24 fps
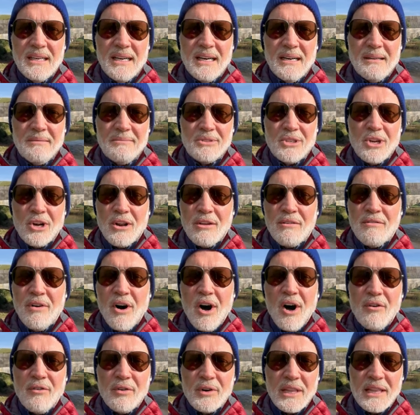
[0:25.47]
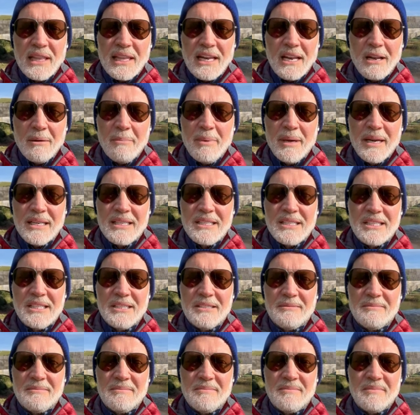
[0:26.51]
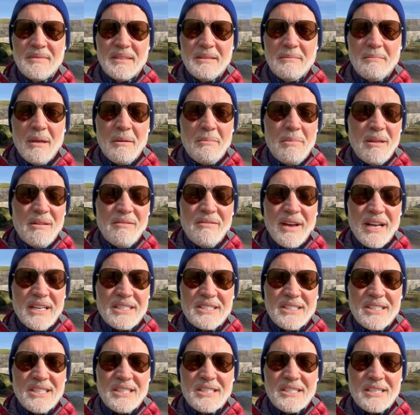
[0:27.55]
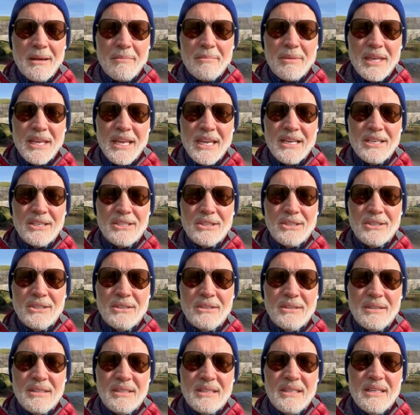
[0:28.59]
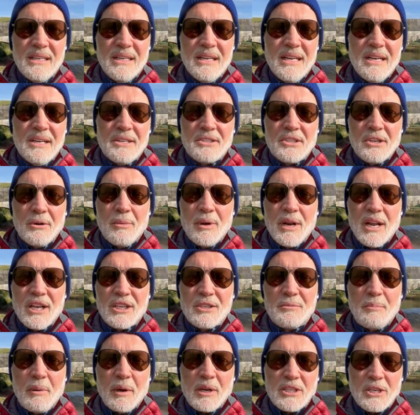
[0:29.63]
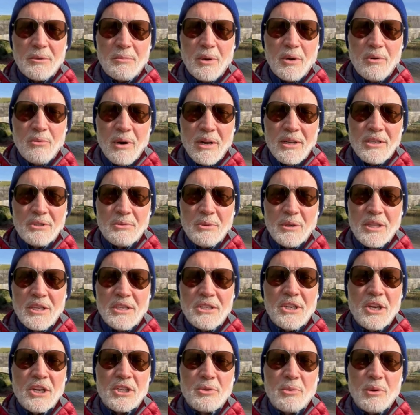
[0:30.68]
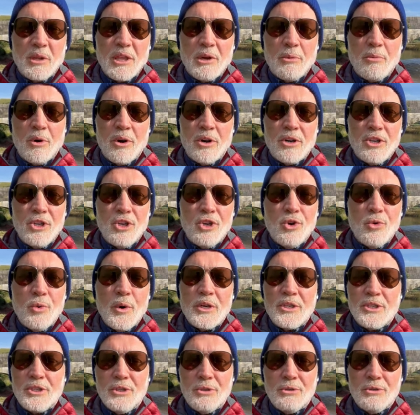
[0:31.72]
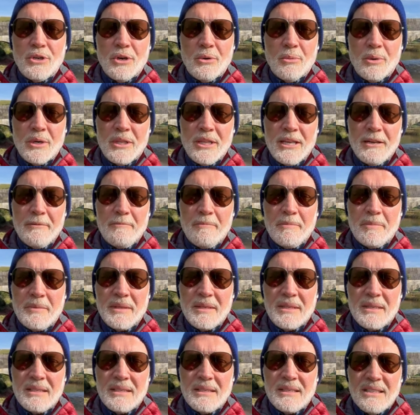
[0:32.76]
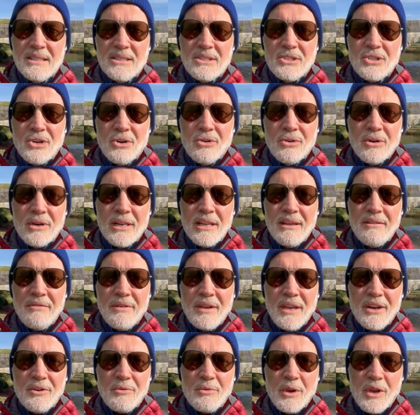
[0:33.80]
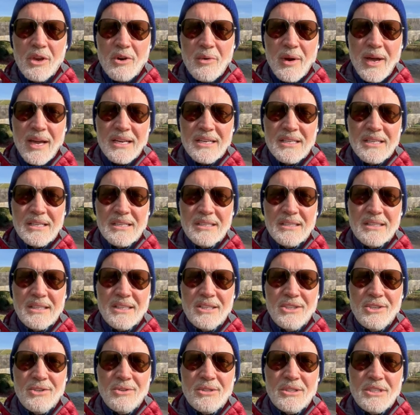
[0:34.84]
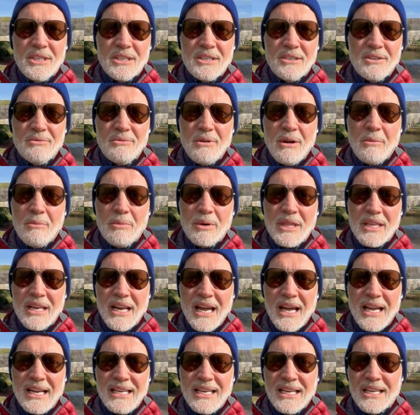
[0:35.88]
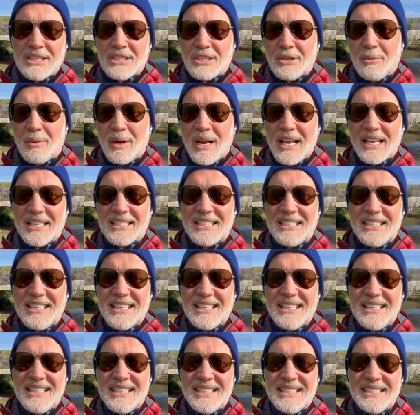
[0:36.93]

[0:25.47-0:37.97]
um, got involved with a little bit, maybe invested something into, someone else picks up and runs with and does with it what you wish you'd done with it. Don't live in regret that you didn't run with an idea someone else did.